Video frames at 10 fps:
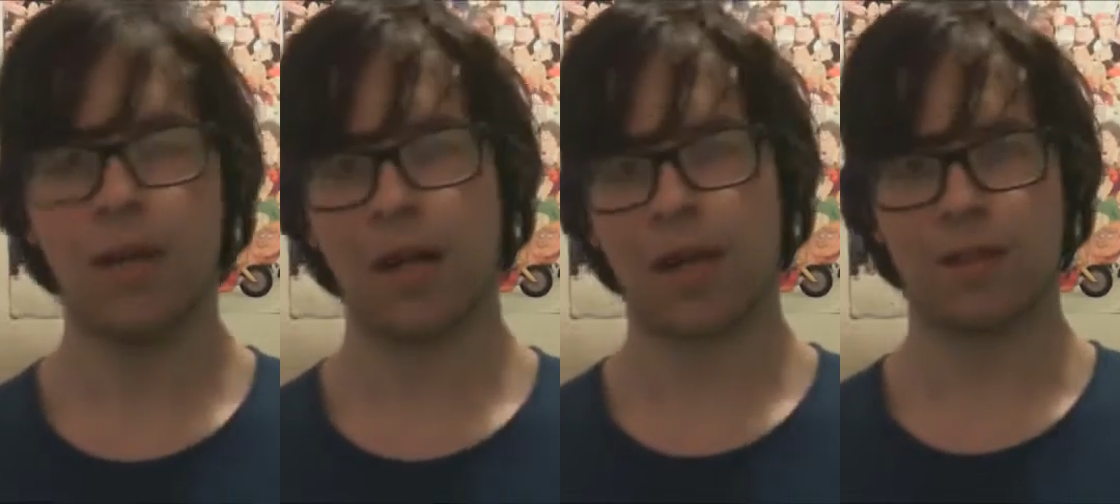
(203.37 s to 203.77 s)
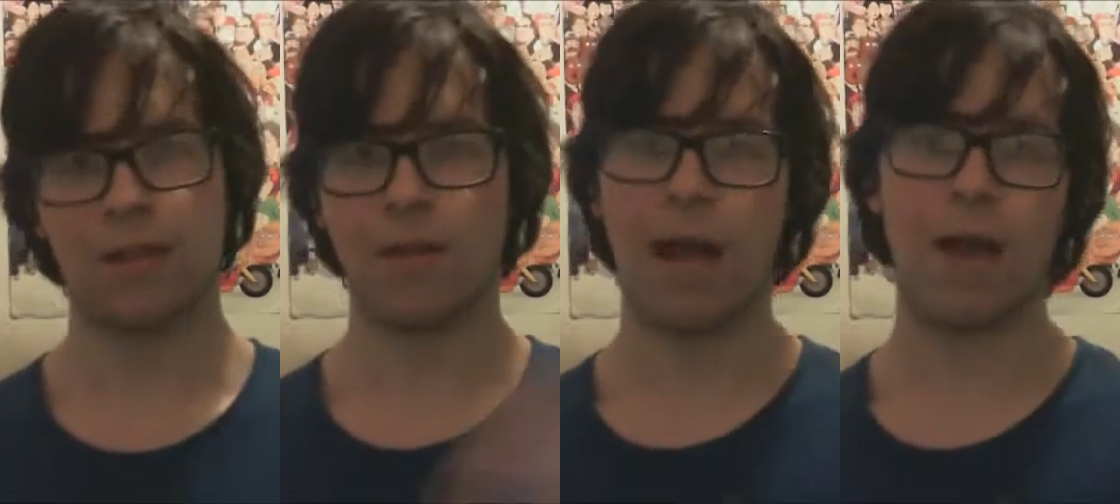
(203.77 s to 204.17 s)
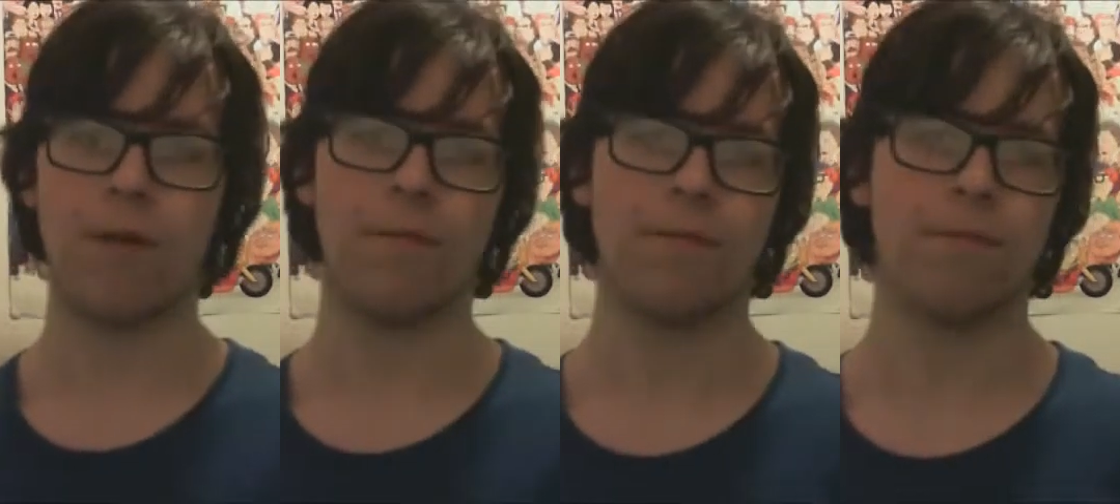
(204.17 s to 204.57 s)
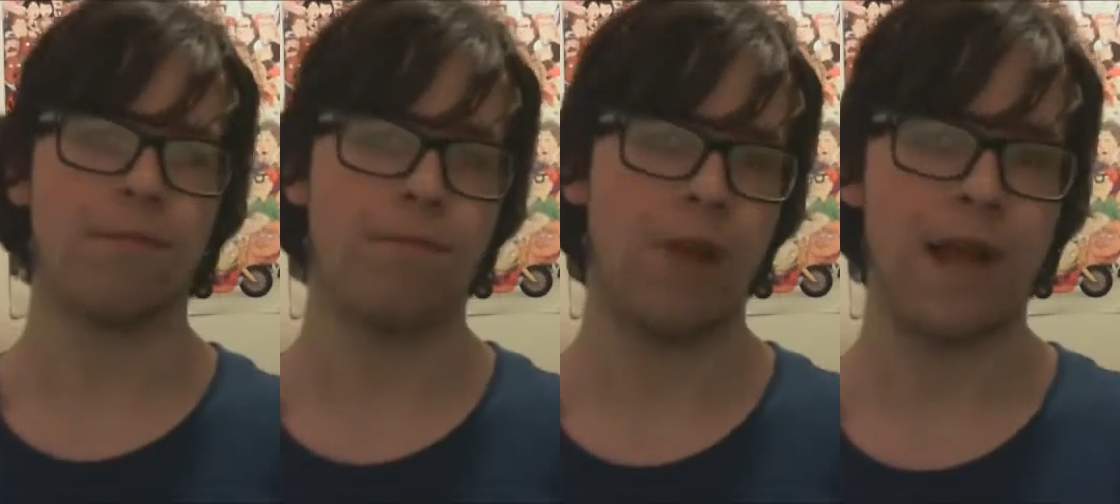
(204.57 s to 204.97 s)
I guess the lighter on
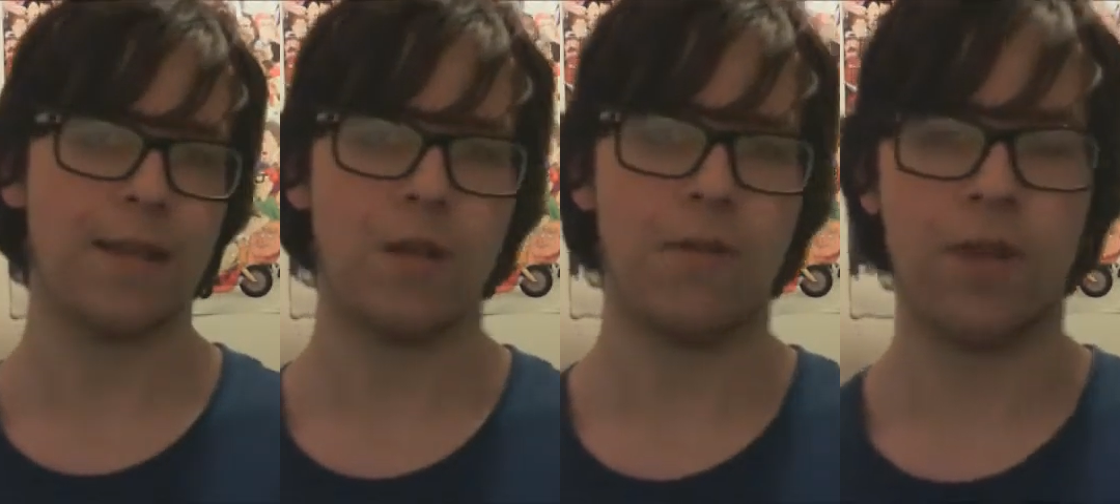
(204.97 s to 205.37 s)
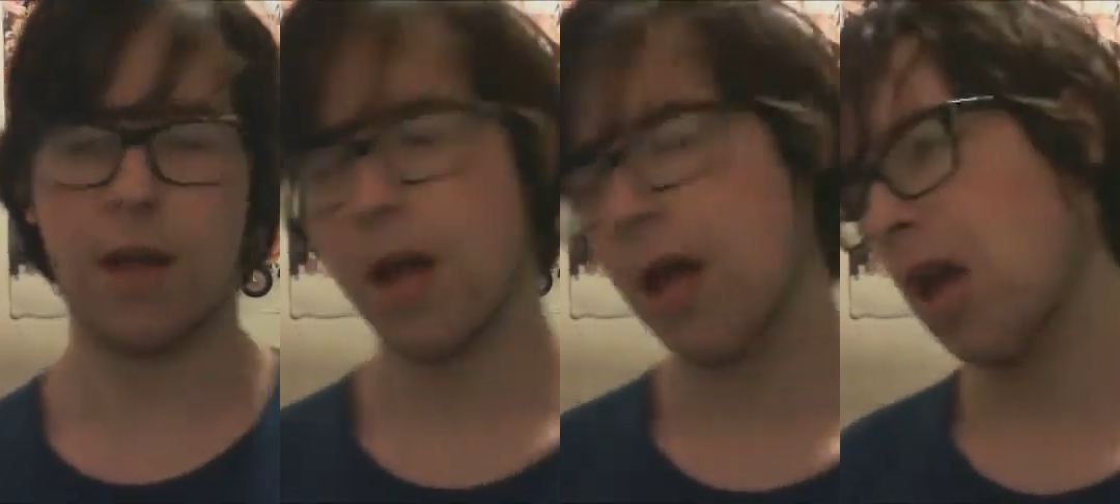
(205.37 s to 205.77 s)
ratings over there.